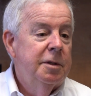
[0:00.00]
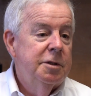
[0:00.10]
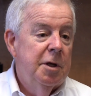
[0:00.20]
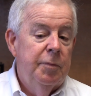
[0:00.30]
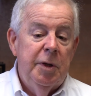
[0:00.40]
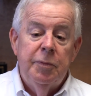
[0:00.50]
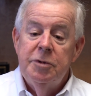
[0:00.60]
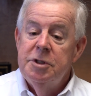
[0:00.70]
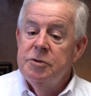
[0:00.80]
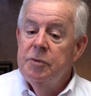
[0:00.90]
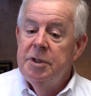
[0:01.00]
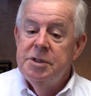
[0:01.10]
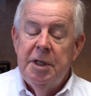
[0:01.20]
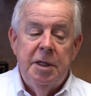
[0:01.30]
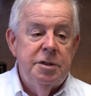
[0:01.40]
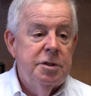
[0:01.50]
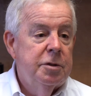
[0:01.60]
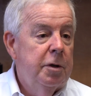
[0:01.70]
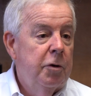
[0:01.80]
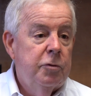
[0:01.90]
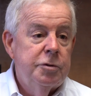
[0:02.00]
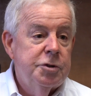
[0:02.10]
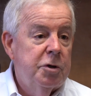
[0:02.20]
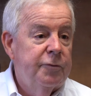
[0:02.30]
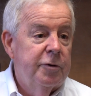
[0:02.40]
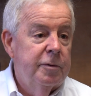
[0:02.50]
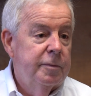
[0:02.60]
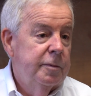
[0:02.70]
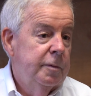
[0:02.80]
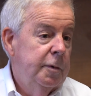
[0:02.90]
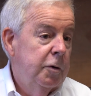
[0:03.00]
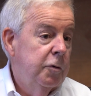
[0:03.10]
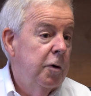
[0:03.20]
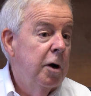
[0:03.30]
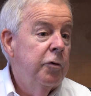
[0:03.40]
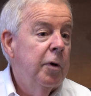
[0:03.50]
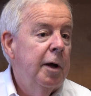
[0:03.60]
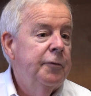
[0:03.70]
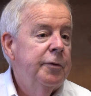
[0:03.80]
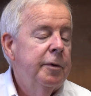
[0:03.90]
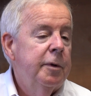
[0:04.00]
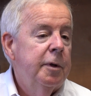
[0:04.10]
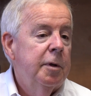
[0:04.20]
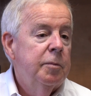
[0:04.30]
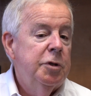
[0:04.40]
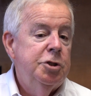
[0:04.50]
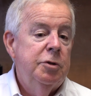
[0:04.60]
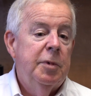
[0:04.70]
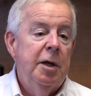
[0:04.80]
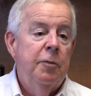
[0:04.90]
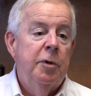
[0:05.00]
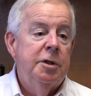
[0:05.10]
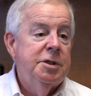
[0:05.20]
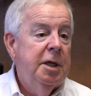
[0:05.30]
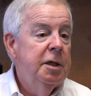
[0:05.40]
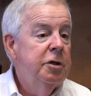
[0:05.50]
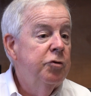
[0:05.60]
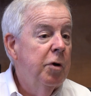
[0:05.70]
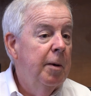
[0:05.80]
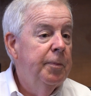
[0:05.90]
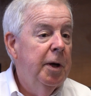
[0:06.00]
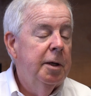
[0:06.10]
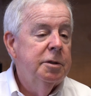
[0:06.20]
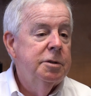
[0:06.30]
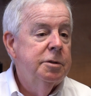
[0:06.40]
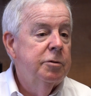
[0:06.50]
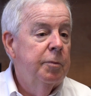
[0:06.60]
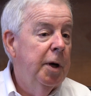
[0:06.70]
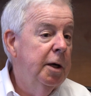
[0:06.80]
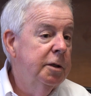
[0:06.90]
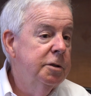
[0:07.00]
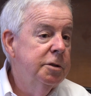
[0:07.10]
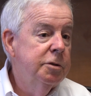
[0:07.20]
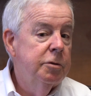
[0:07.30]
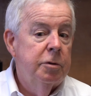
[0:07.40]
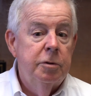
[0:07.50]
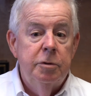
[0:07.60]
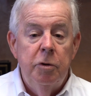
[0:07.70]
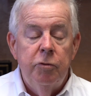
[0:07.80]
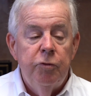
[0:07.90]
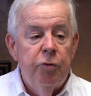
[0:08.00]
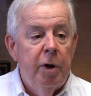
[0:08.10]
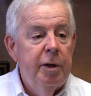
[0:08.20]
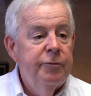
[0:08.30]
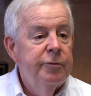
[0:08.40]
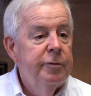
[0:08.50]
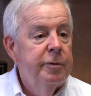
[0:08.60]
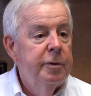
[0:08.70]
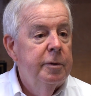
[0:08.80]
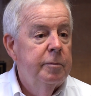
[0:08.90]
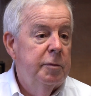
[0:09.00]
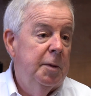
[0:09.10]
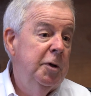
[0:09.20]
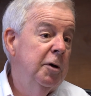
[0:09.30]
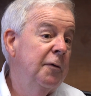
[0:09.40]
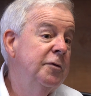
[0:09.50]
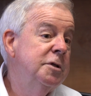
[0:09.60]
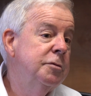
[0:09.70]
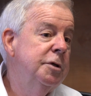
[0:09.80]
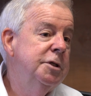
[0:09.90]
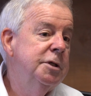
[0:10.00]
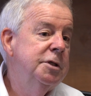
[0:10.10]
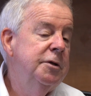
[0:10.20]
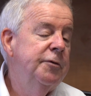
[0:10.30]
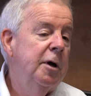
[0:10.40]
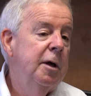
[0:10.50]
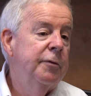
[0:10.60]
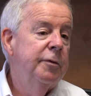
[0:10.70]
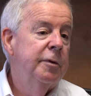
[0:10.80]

Some people just want to scan to the local server local hard drive. But you might want to scan to Dropbox or Box or Google Drive, maybe Office 365.